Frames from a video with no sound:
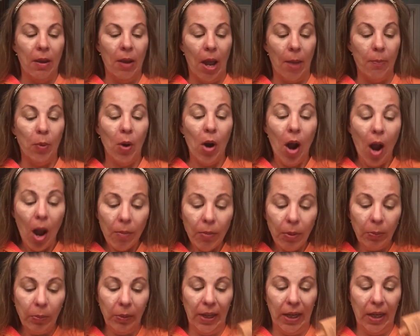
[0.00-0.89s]
I
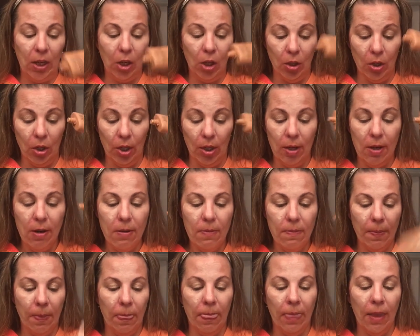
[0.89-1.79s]
probably could
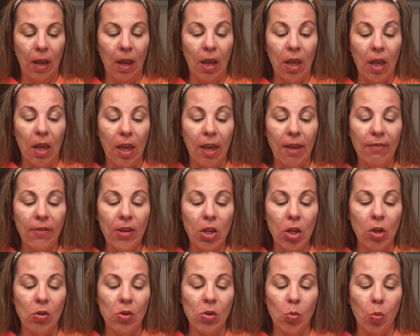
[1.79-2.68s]
even
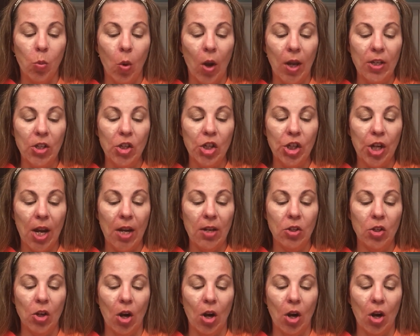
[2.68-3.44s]
use one shade